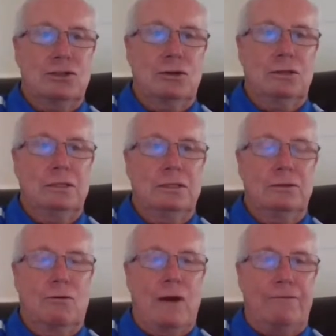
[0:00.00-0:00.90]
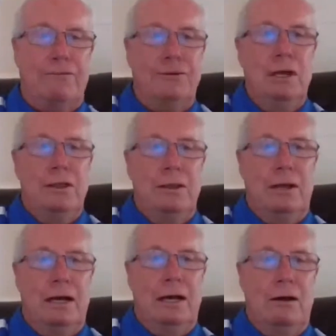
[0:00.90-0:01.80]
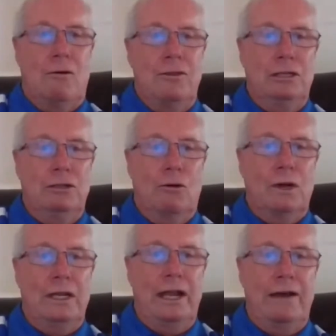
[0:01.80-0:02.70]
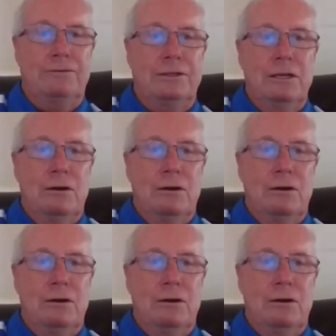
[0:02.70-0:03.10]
circled graph on the lower left,